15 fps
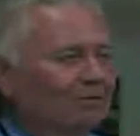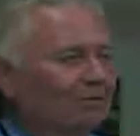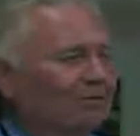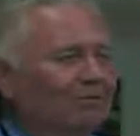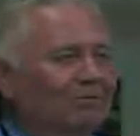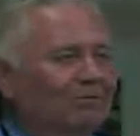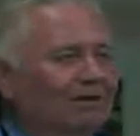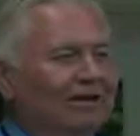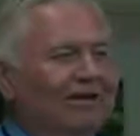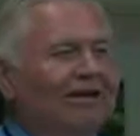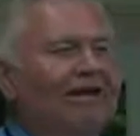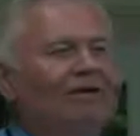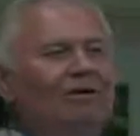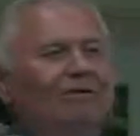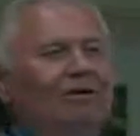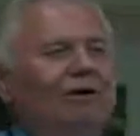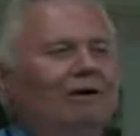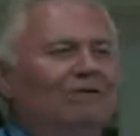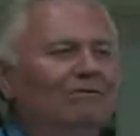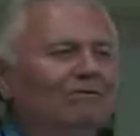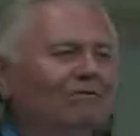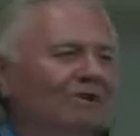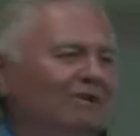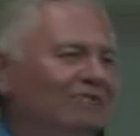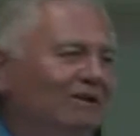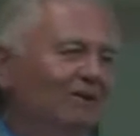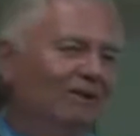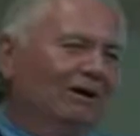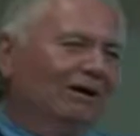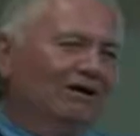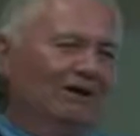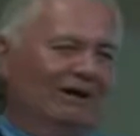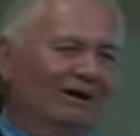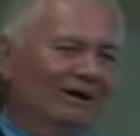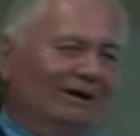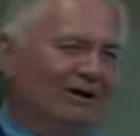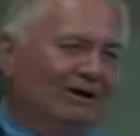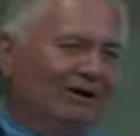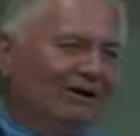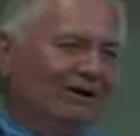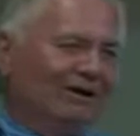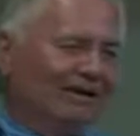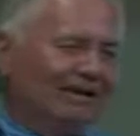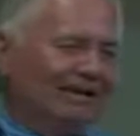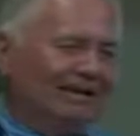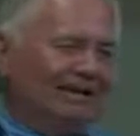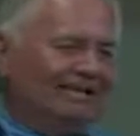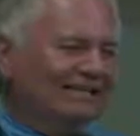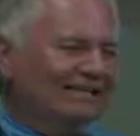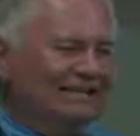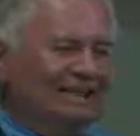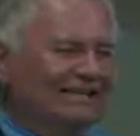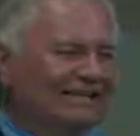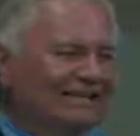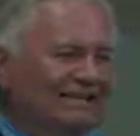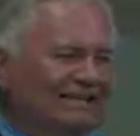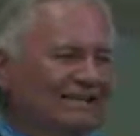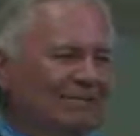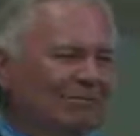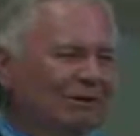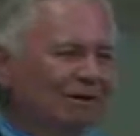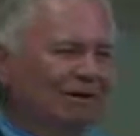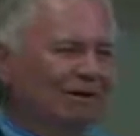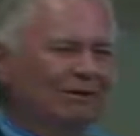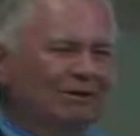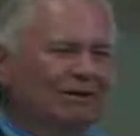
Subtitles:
People are saying, Dave, I want to give you $50, I want to give you $100. And I said, I just can't take your money.